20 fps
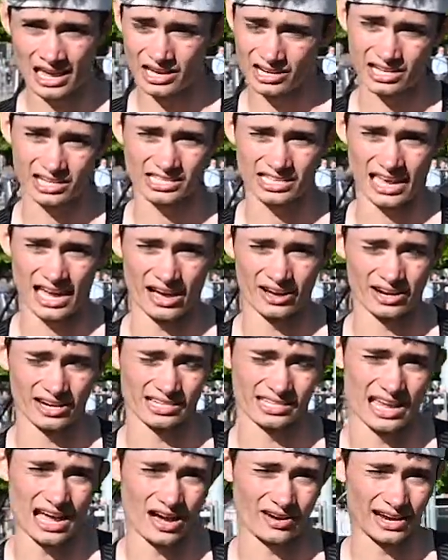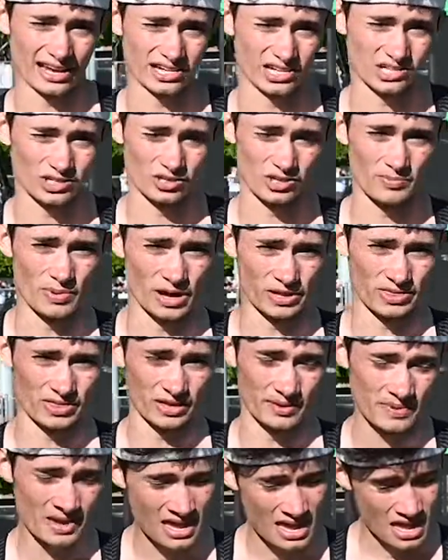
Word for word: could stay how it is now, and I just do the both of them.